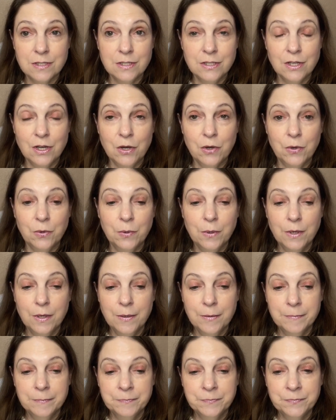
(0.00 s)
So
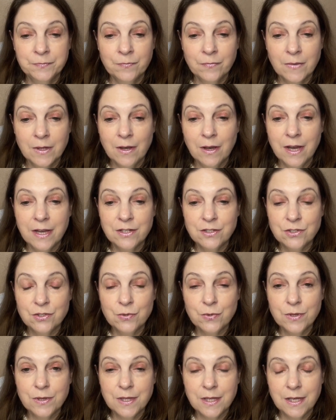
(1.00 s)
I
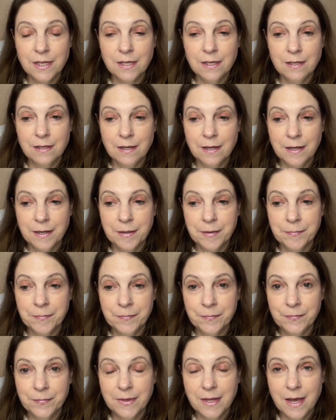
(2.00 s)
do think
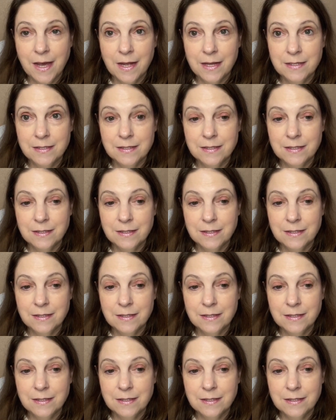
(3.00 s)
that